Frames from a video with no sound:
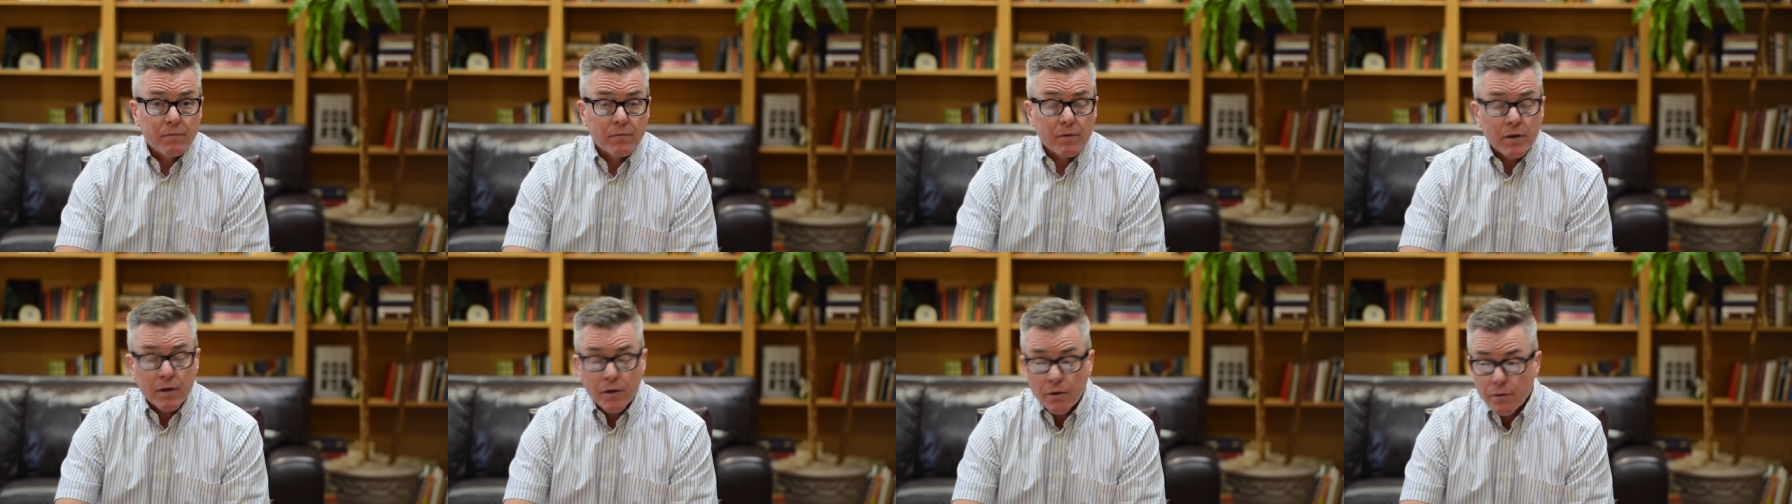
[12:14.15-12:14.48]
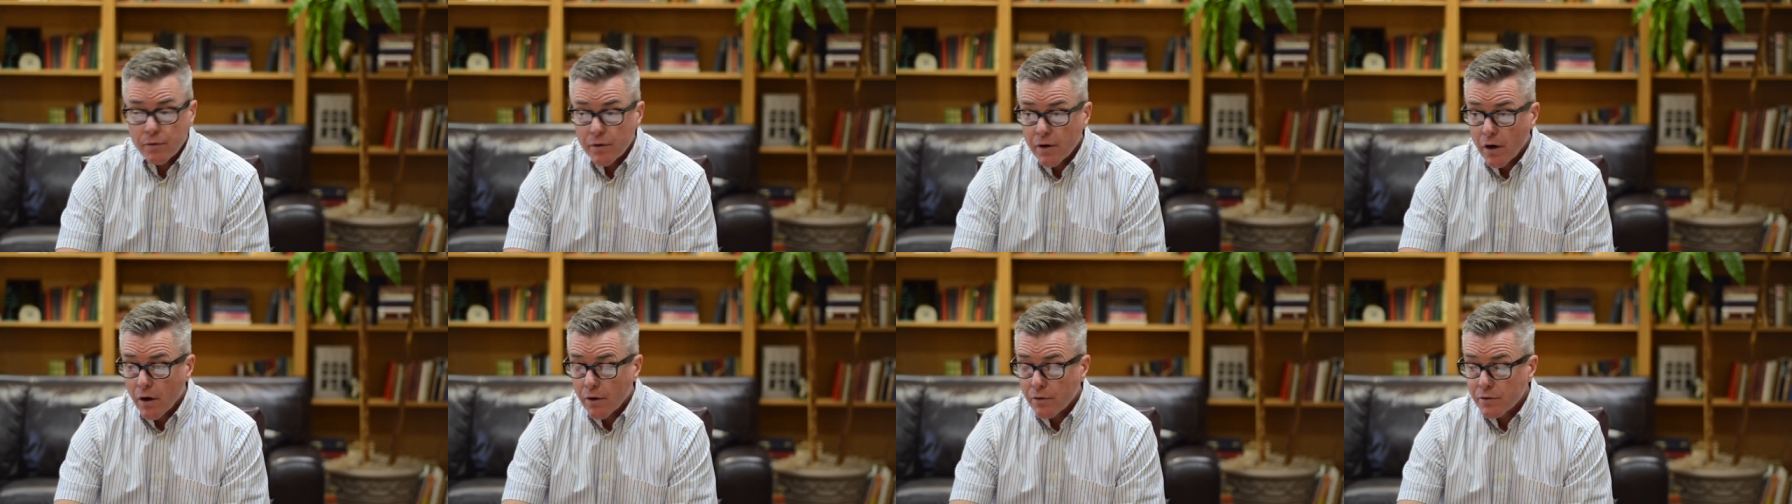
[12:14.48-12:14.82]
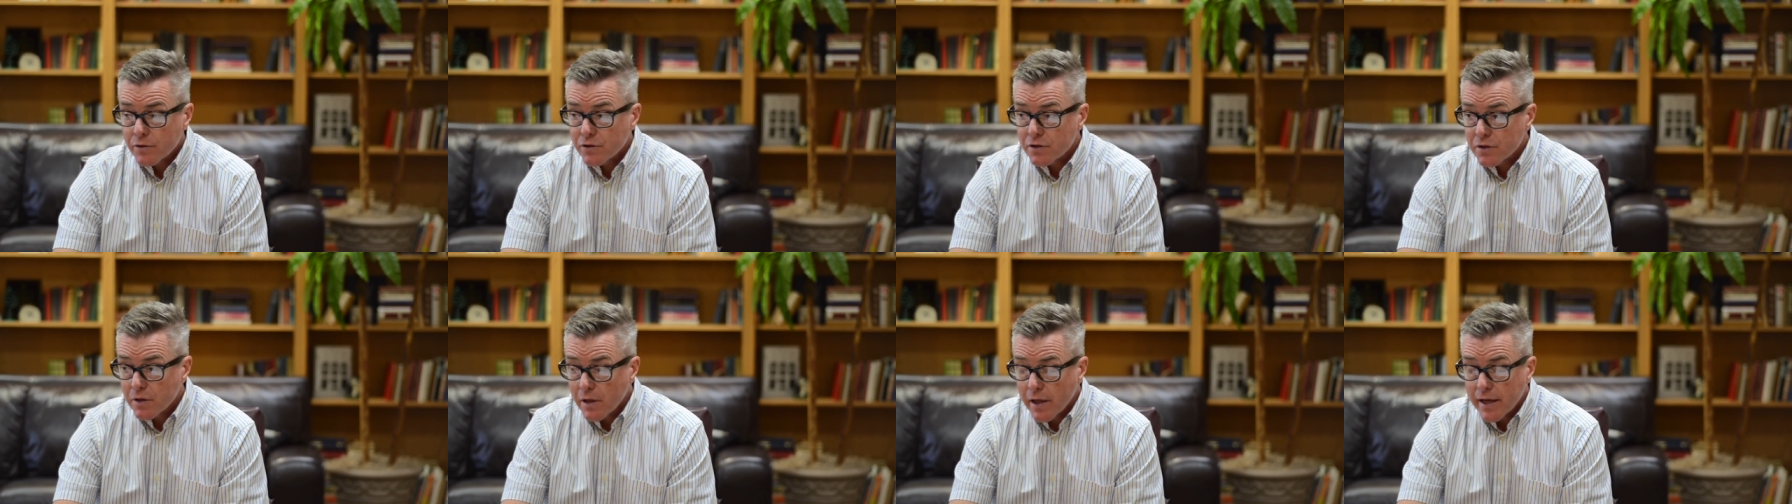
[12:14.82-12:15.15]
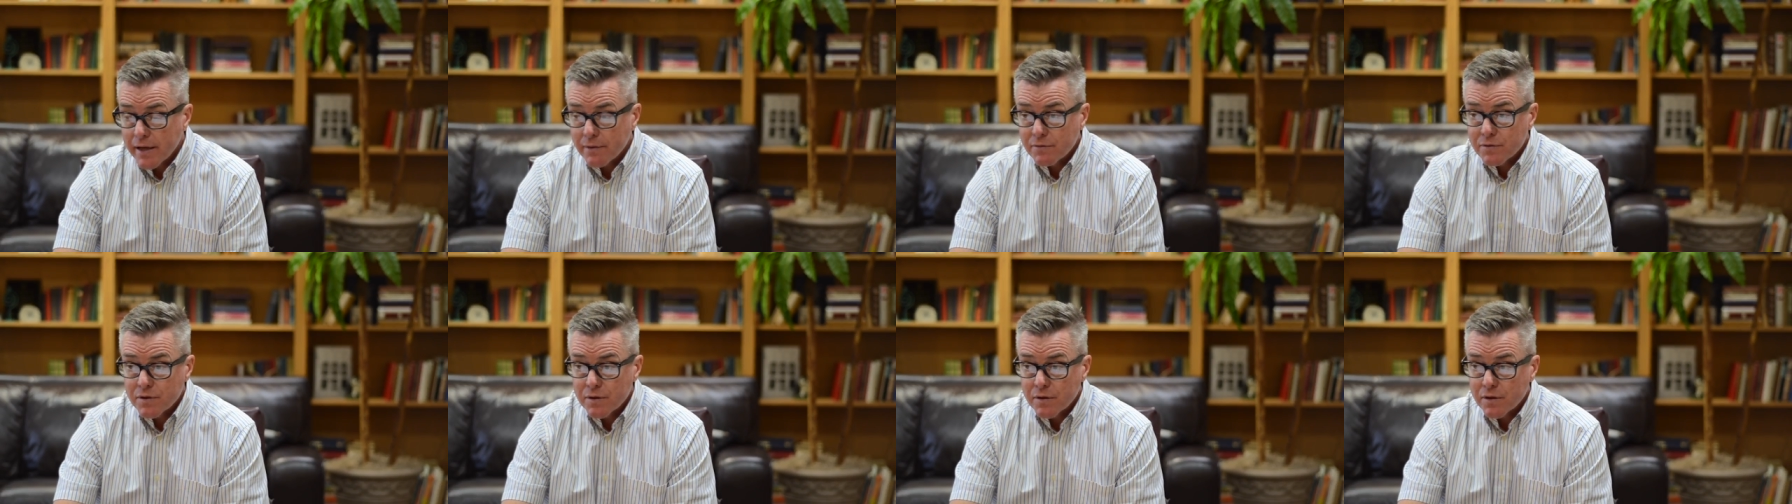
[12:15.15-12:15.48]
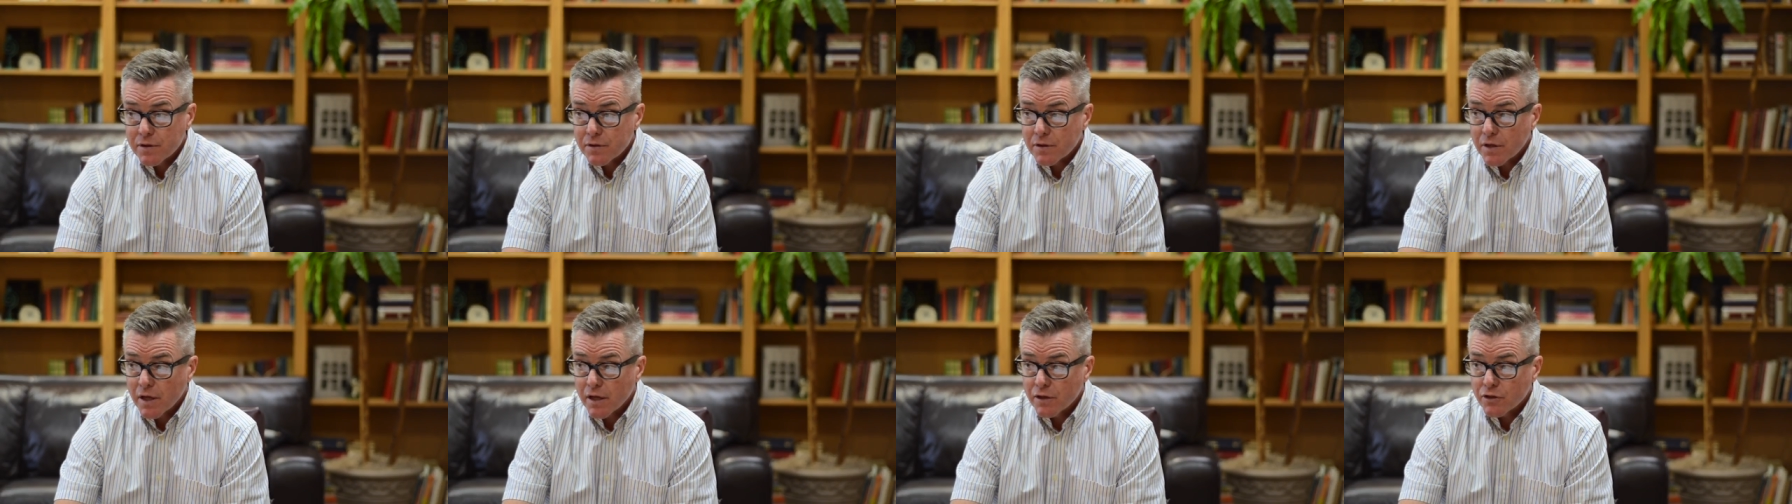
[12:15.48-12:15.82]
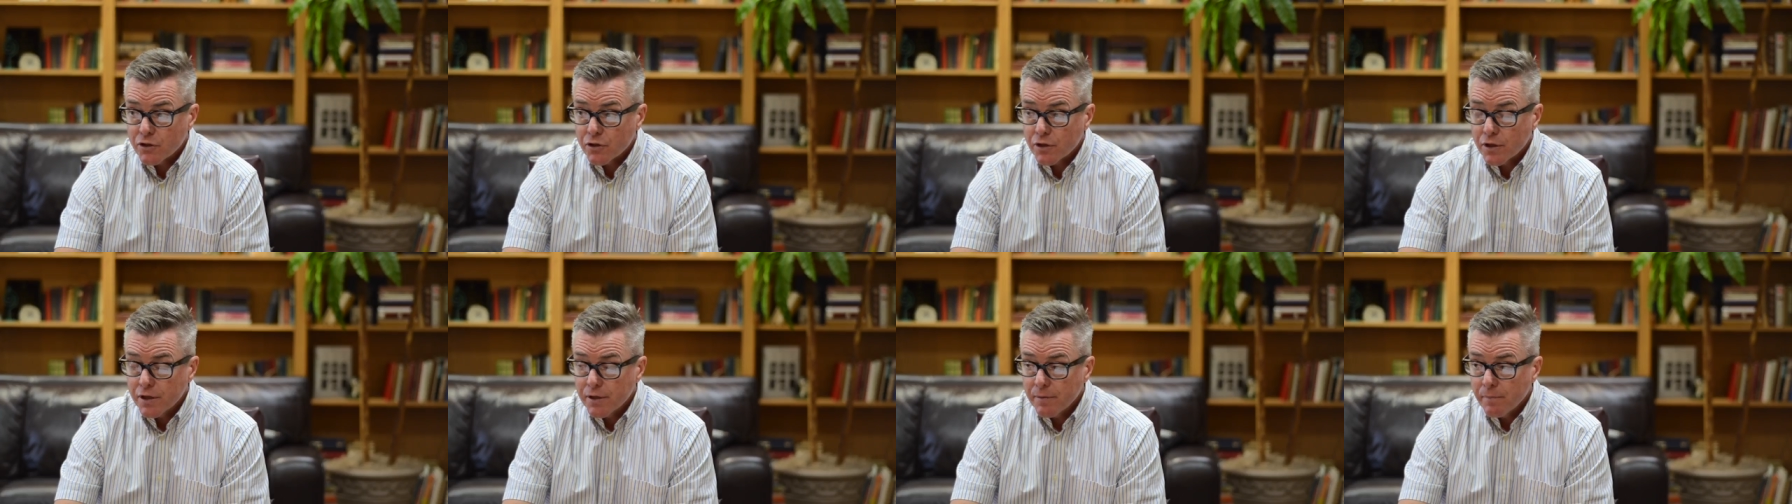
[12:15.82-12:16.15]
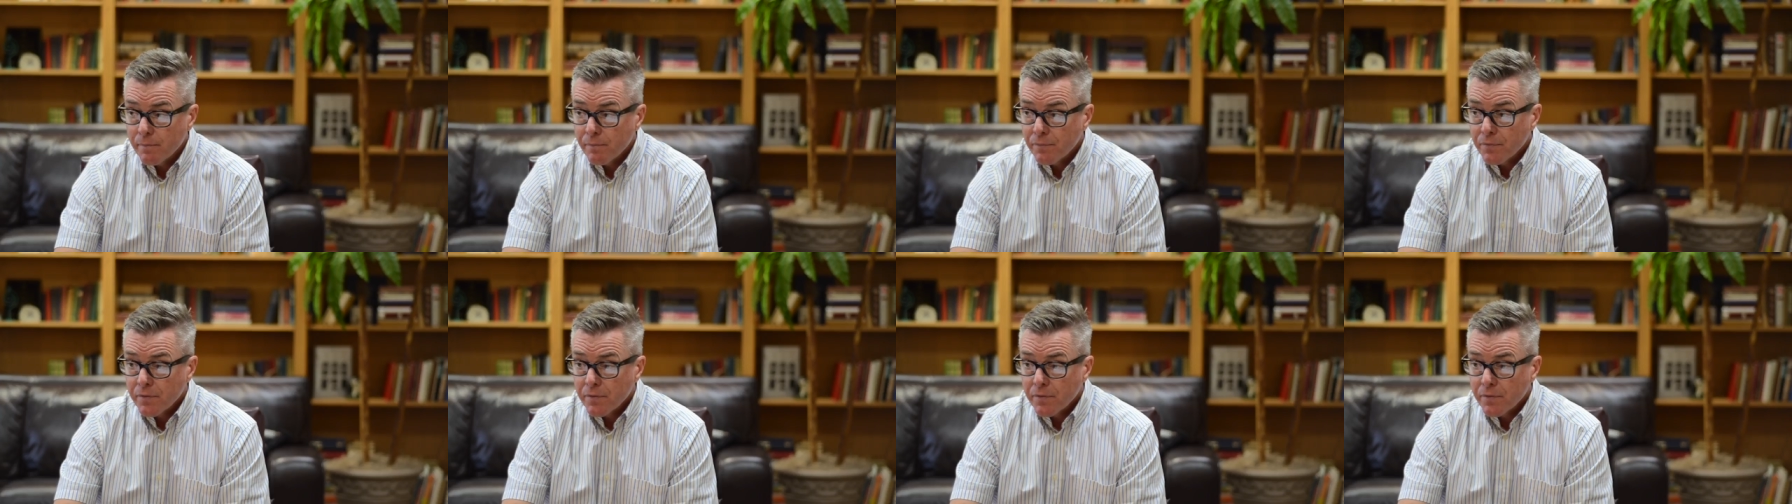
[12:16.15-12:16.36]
here they are, they're slaves in this country.